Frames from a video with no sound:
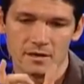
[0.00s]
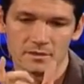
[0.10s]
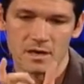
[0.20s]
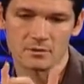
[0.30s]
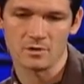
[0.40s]
It
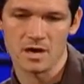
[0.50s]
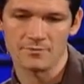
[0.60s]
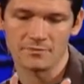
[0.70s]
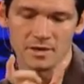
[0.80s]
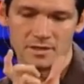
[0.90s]
is not
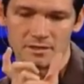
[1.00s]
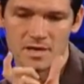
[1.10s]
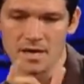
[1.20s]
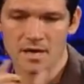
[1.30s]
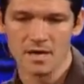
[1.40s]
rough.
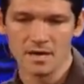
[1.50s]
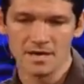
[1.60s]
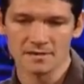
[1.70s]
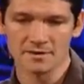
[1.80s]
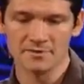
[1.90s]

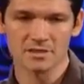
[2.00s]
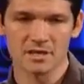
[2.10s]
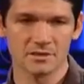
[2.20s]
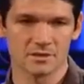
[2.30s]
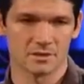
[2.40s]
He hasn't even
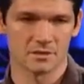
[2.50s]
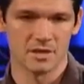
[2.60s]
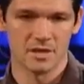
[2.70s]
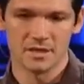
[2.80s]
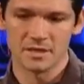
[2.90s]
touched her.
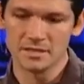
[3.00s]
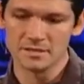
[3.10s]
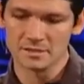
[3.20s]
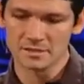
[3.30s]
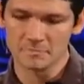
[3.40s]

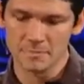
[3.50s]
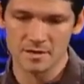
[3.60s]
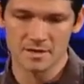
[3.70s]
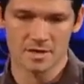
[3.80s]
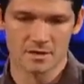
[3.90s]
He's
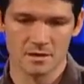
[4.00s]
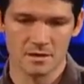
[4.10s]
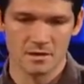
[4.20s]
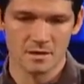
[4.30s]
spending